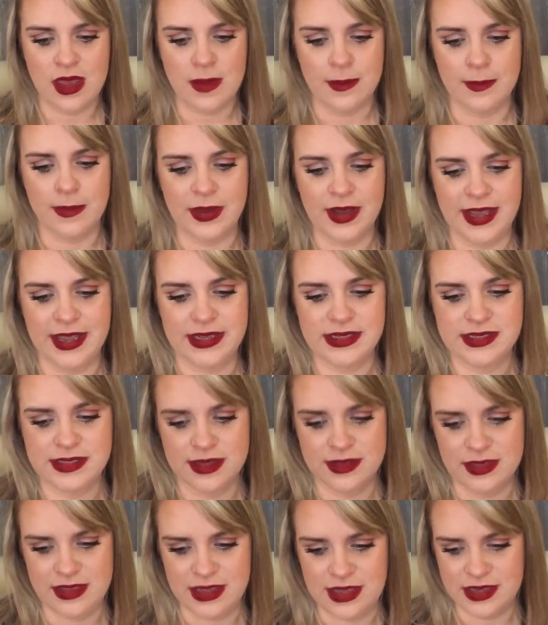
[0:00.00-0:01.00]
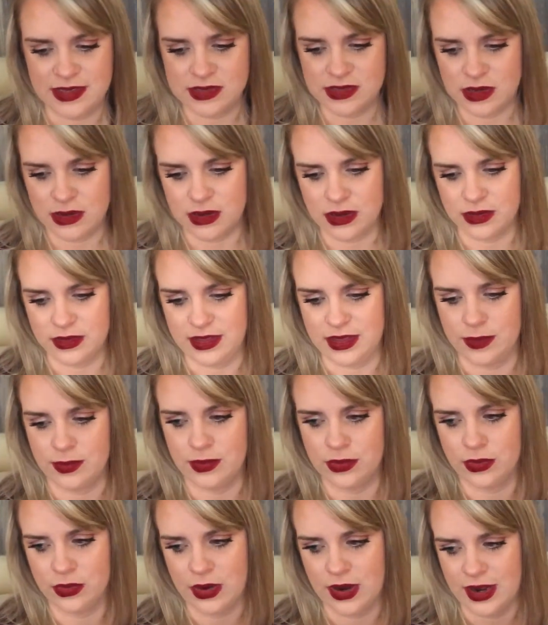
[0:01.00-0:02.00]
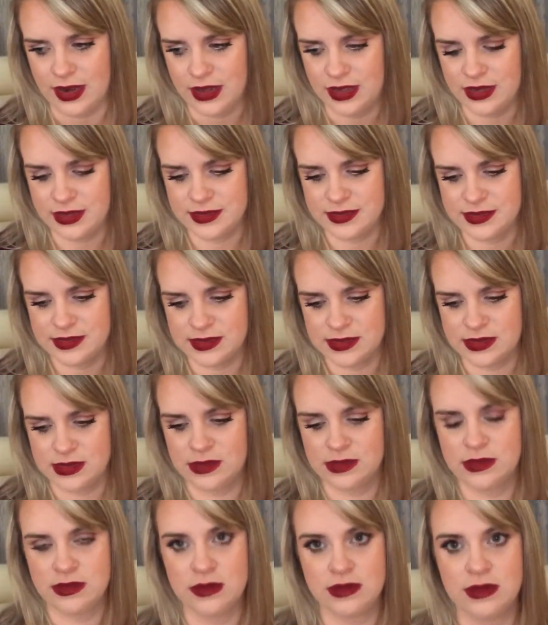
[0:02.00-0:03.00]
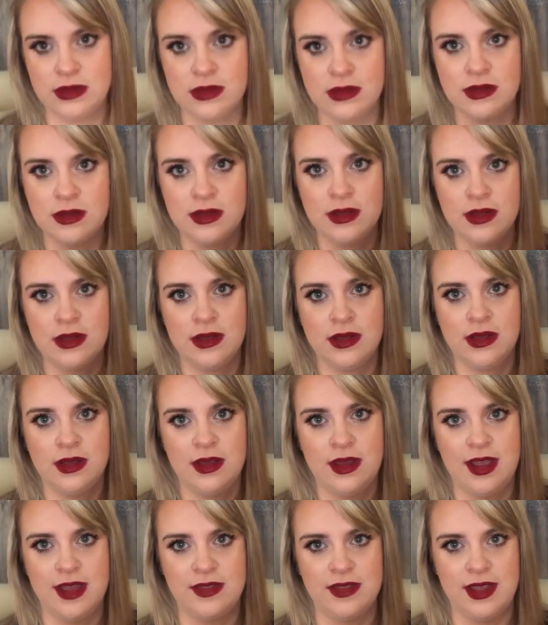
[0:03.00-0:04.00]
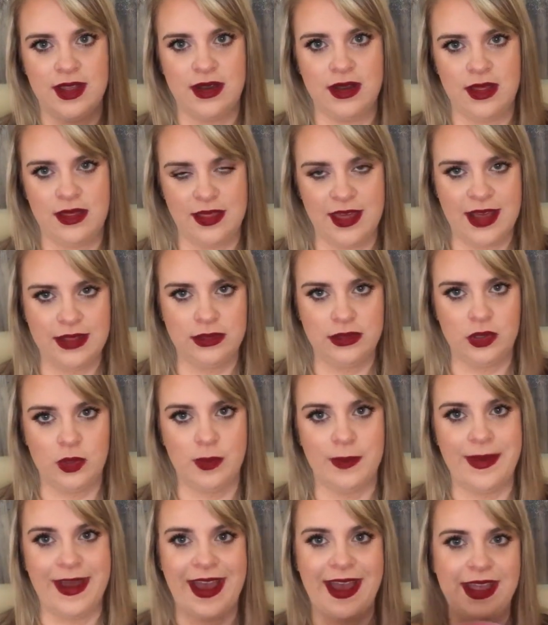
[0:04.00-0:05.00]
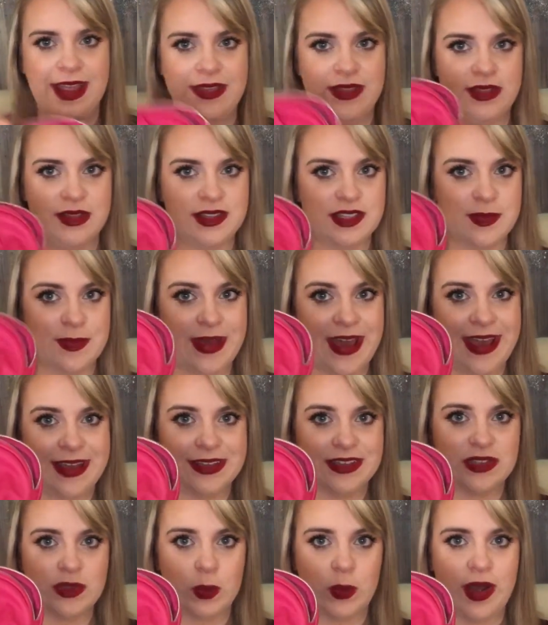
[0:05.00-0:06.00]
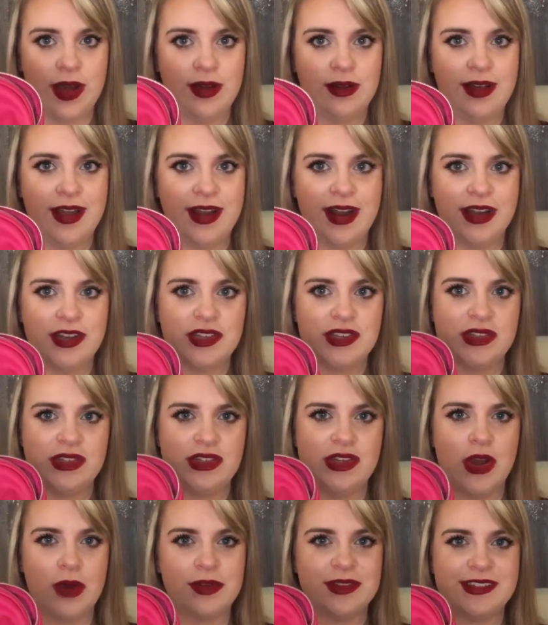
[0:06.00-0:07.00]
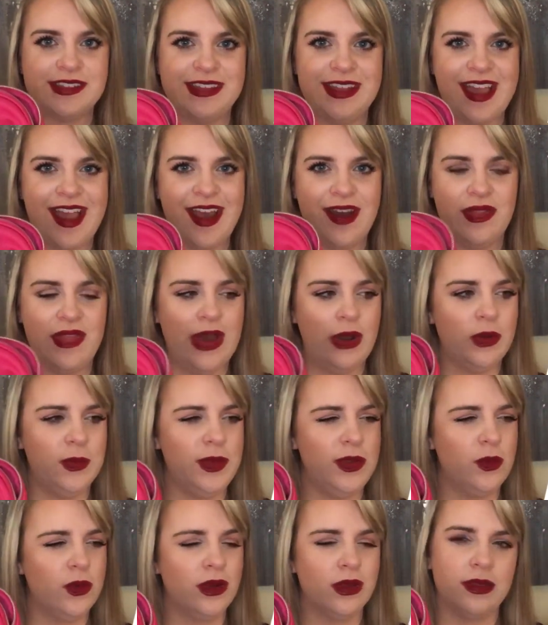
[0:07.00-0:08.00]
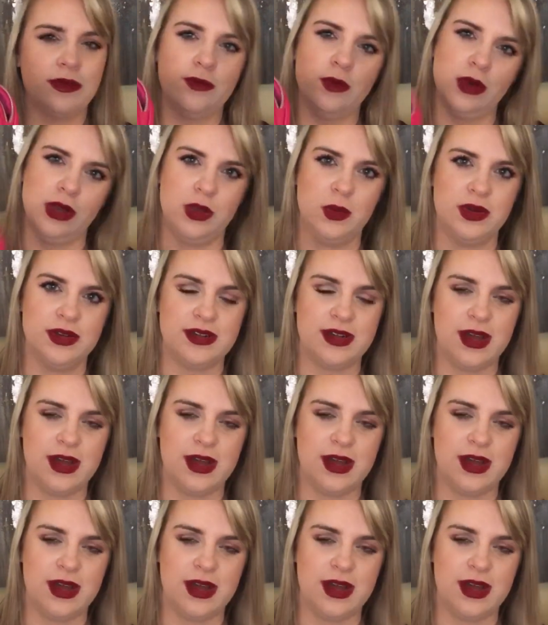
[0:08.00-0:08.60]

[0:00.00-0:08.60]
but these are the products. and then that little bat, and then this bag as well. And I just don't see how that would be worth forty-one